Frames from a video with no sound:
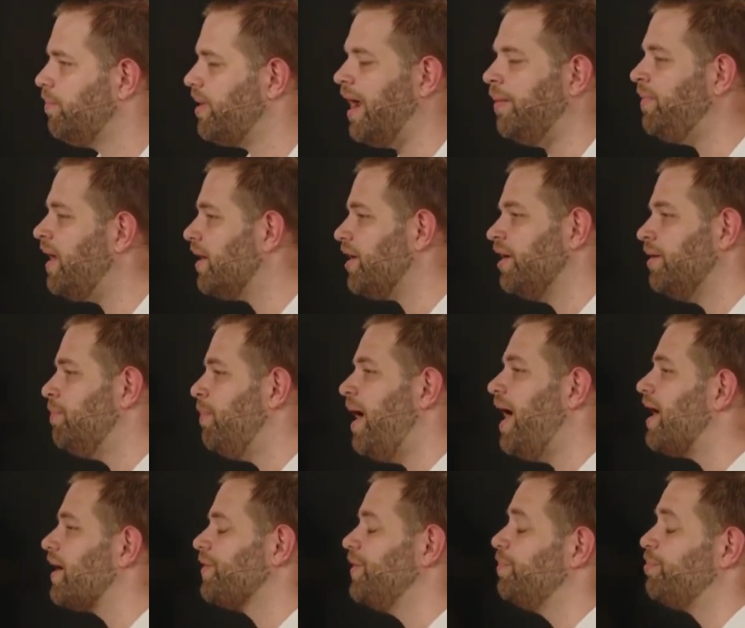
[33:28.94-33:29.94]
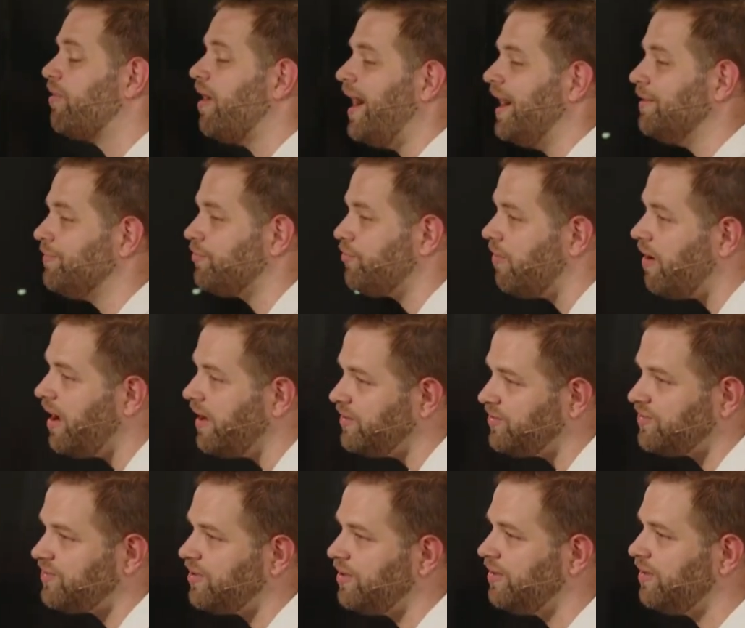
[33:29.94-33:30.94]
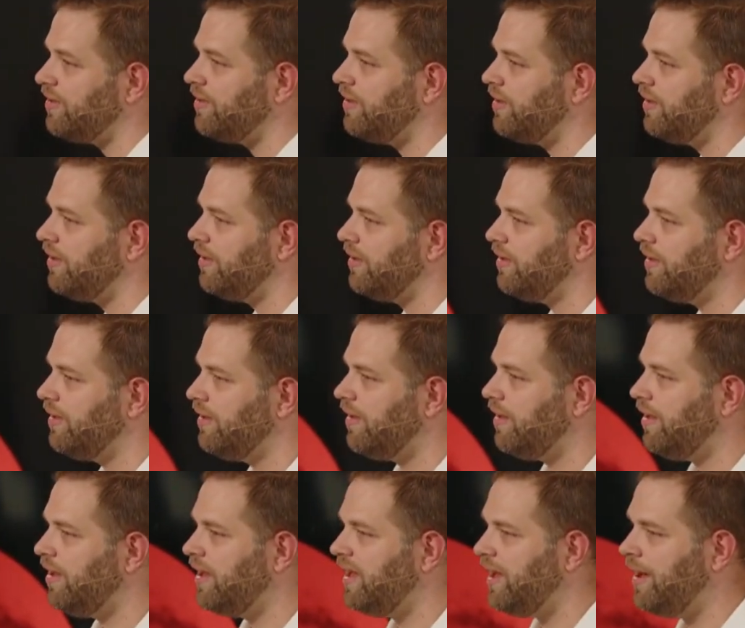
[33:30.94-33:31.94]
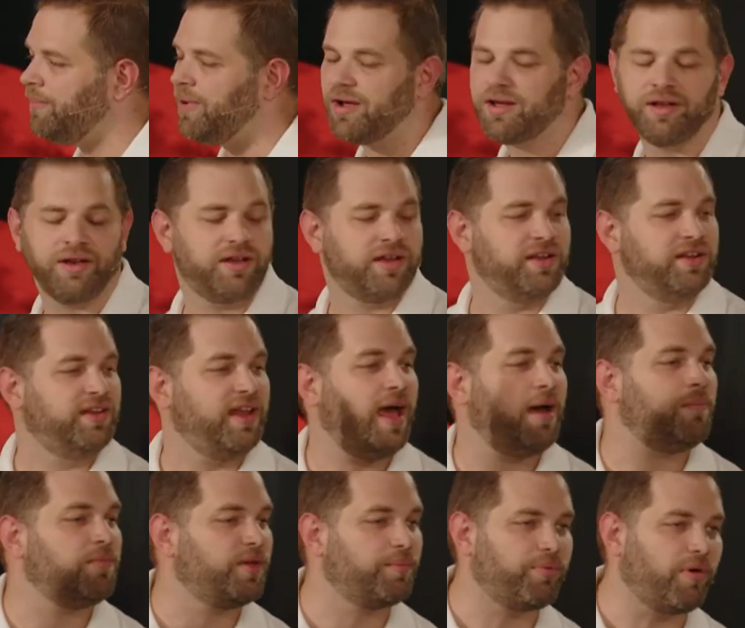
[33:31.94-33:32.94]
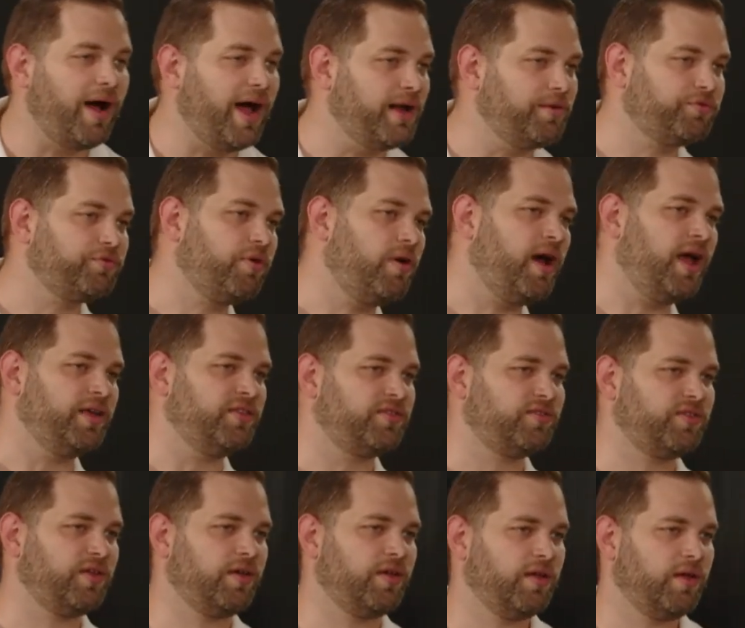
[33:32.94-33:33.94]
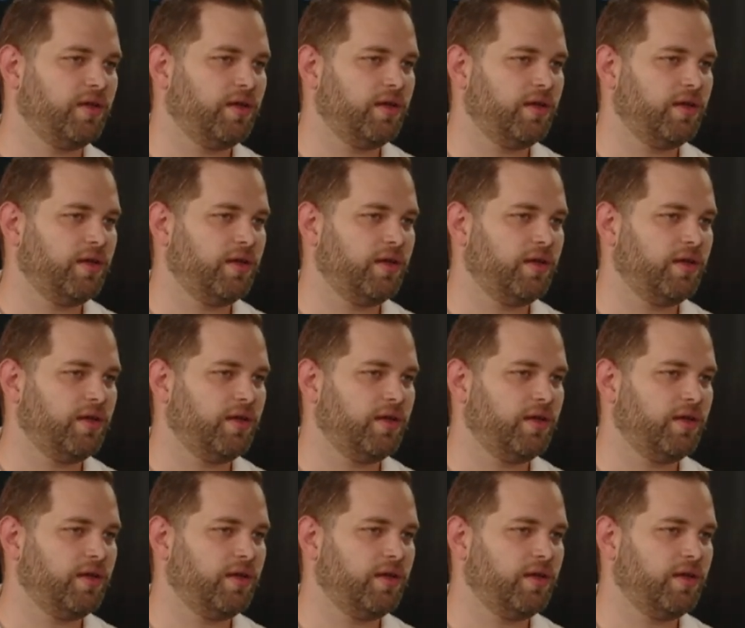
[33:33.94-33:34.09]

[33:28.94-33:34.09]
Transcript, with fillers: But I'm not going to mock the bride of Christ. I'm not going to condemn the bride of Christ.